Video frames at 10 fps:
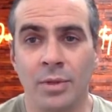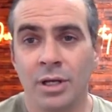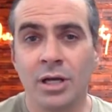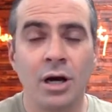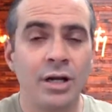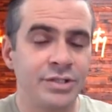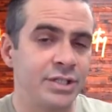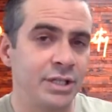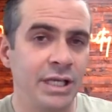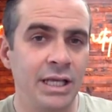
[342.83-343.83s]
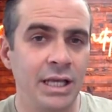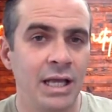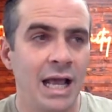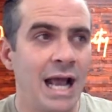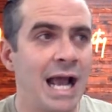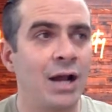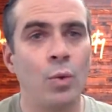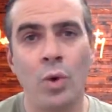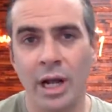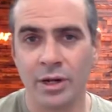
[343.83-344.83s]
constantly at a
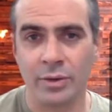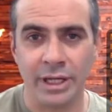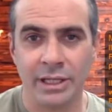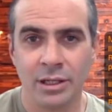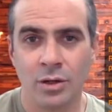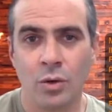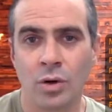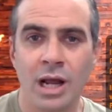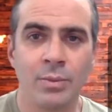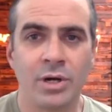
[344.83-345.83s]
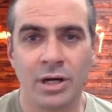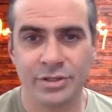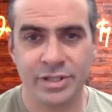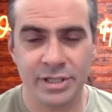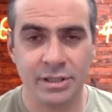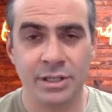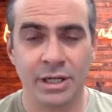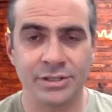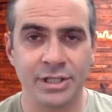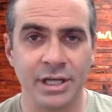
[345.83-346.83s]
winery, or I'm
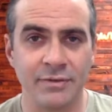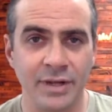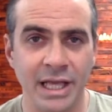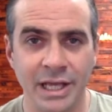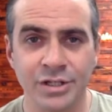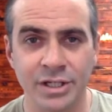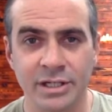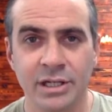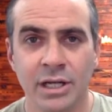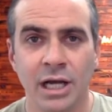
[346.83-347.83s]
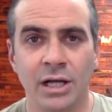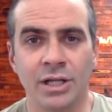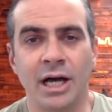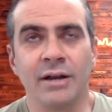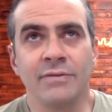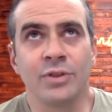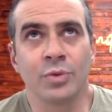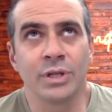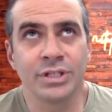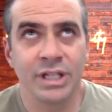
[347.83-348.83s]
constantly on vacation. A lot of the
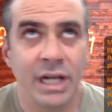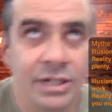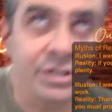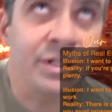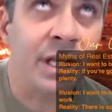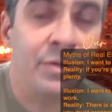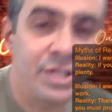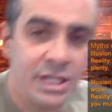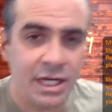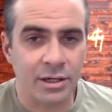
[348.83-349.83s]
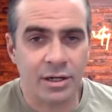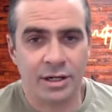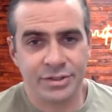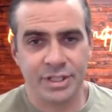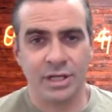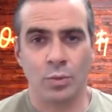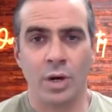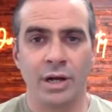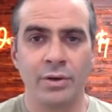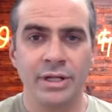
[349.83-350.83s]
real estate agents that you see that are constantly at
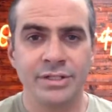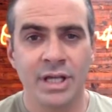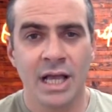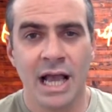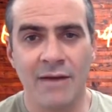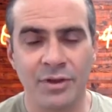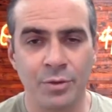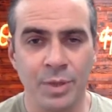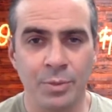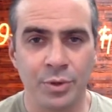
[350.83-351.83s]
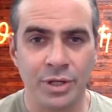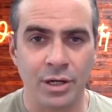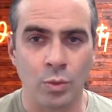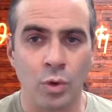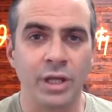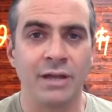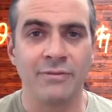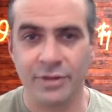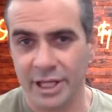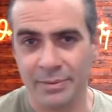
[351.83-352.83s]
wineries have other people that are working
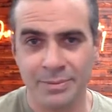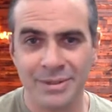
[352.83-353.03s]
for them.